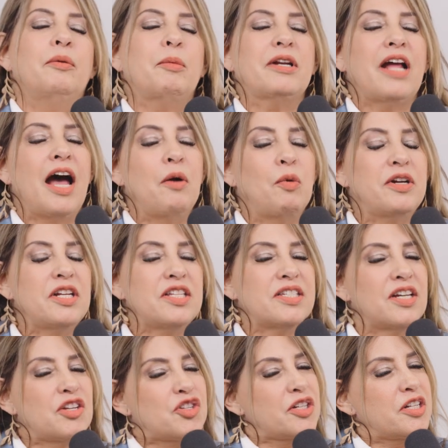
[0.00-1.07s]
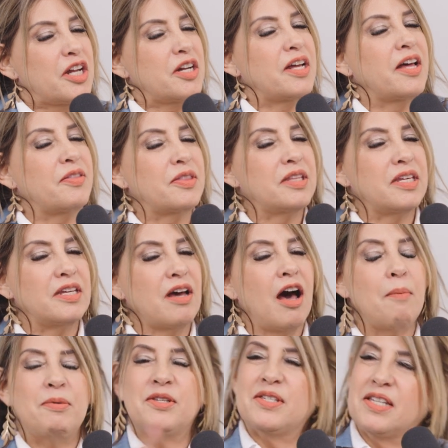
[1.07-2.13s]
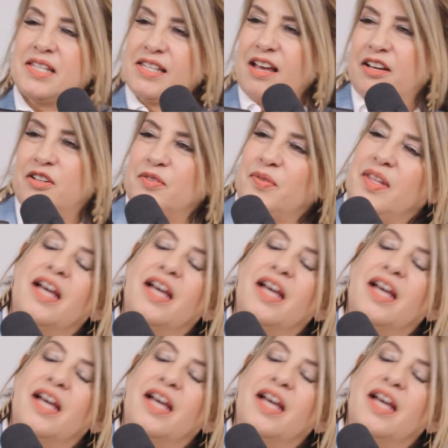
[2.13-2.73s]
But I want to touch on the opposite side of